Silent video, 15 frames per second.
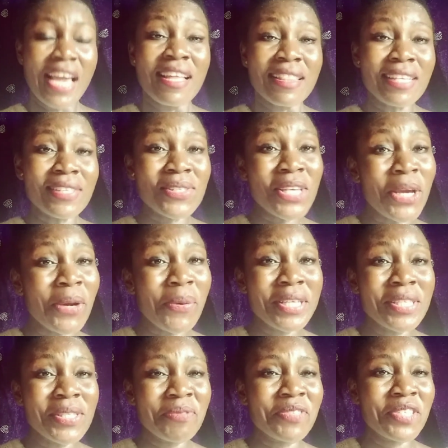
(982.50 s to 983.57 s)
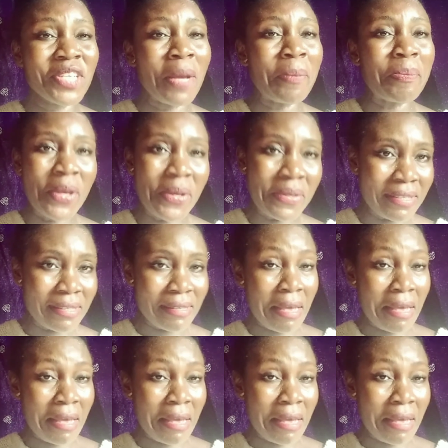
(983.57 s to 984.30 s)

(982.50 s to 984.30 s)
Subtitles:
The secrets of champions